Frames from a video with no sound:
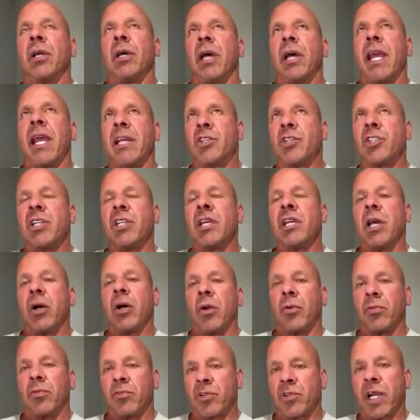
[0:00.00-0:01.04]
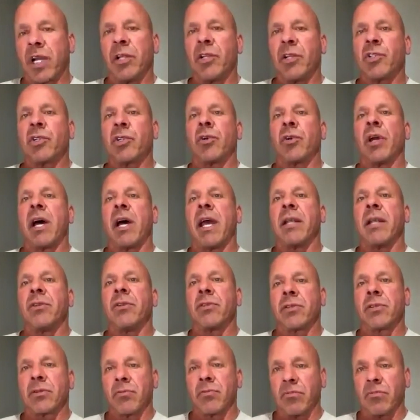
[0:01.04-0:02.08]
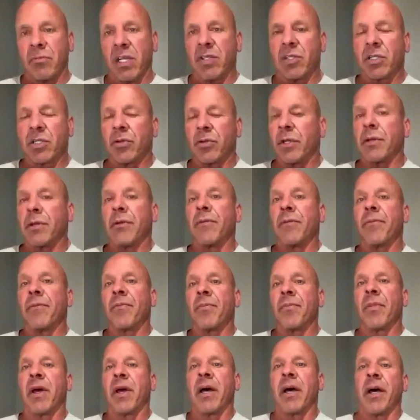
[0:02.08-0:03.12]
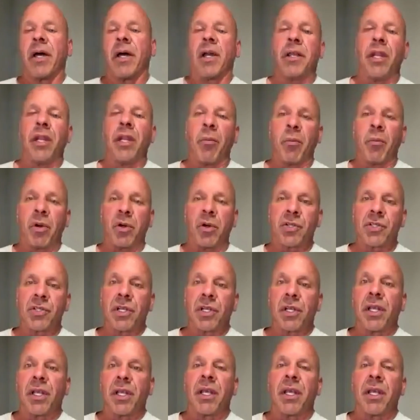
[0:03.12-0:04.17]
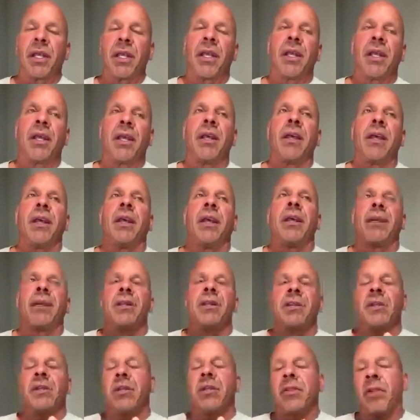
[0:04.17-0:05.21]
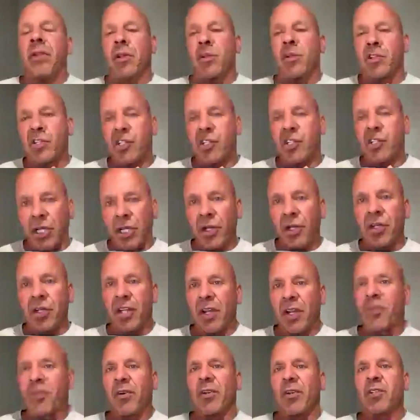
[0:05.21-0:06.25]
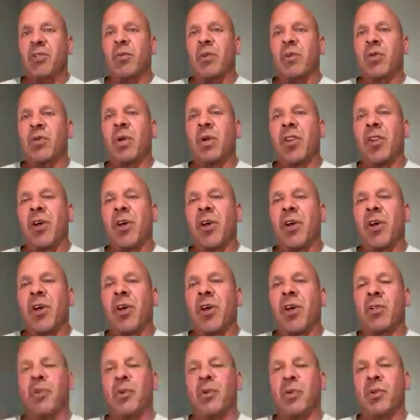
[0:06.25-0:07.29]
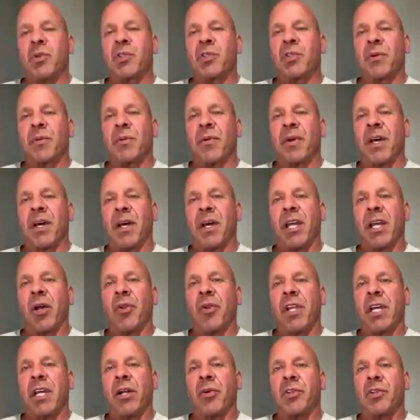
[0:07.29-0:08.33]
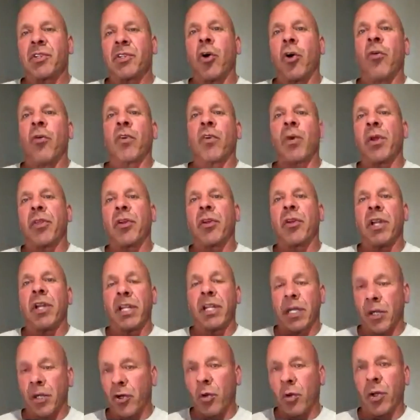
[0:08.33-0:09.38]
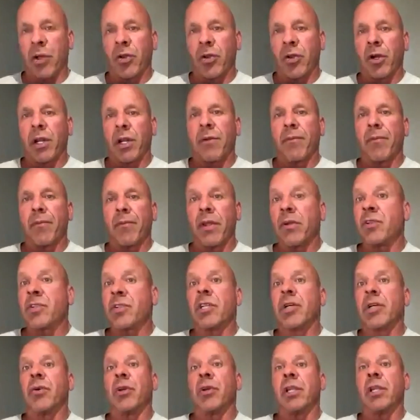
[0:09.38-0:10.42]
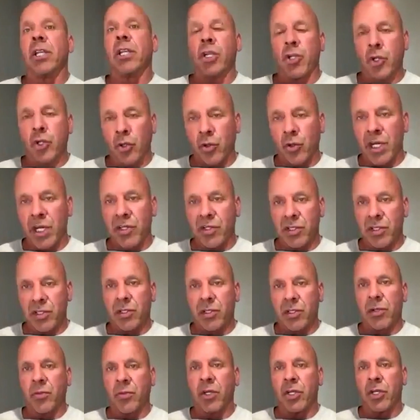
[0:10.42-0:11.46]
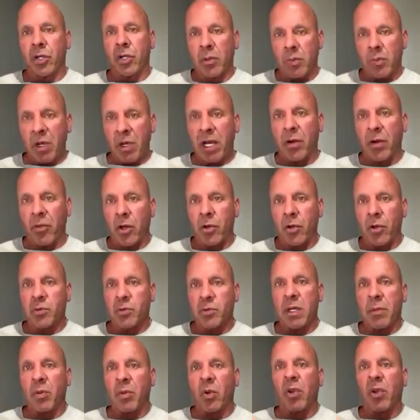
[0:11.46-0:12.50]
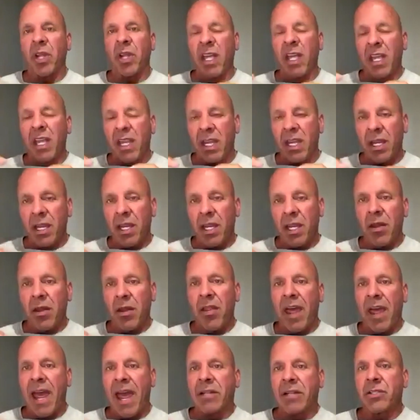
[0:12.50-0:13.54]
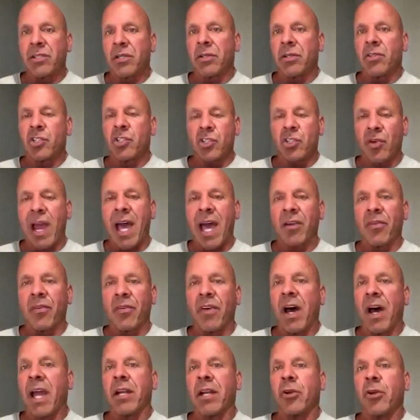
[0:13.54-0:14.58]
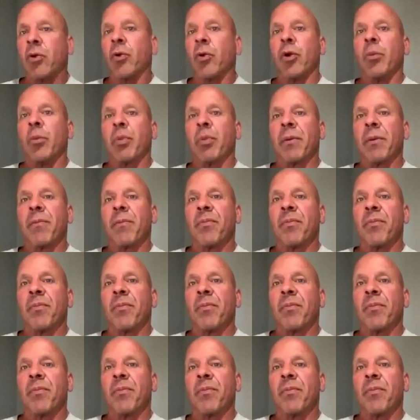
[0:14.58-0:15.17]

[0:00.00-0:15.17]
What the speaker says: HDL, triglycerides, insulin numbers, there's still a difference between those whose LDL is over 130 and under 130. There's still an increase when you compare those people in that stratified group.